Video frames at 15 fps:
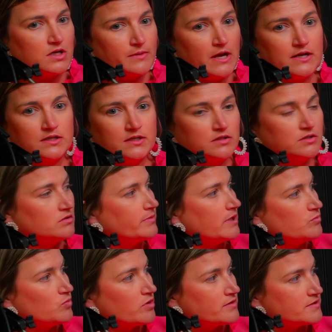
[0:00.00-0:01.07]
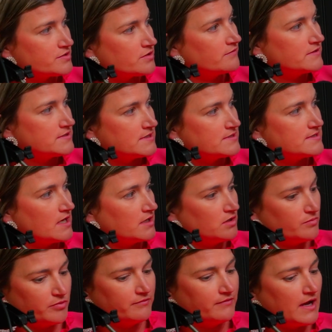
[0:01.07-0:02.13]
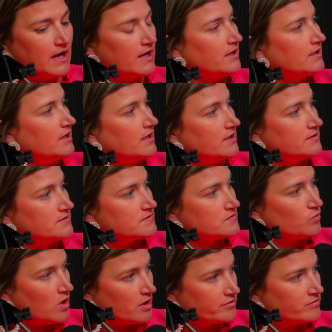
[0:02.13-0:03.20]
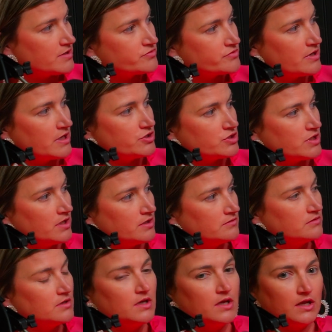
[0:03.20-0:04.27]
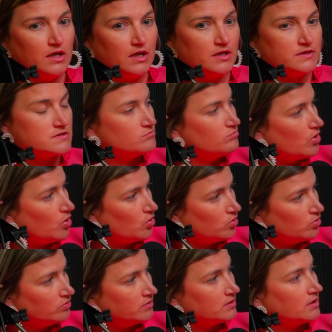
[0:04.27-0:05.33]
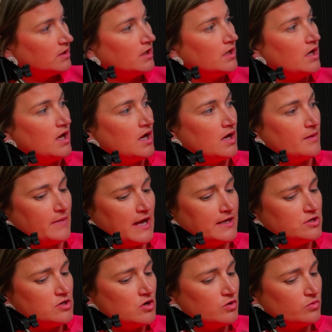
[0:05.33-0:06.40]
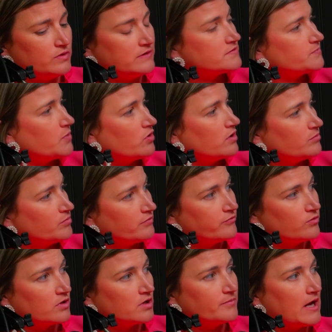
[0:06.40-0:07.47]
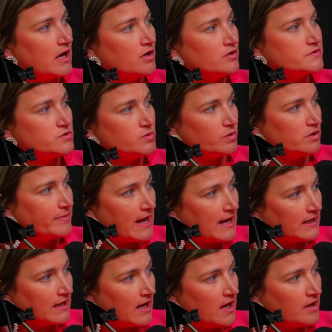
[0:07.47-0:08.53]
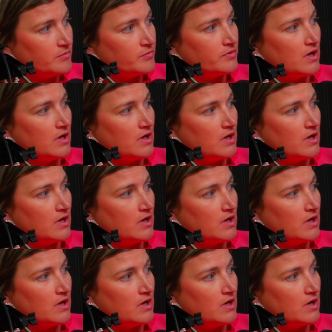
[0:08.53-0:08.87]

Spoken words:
about it a little bit more, the services that you provide, it's water restoration, it's mold. I know we've spoken before about sewer backup.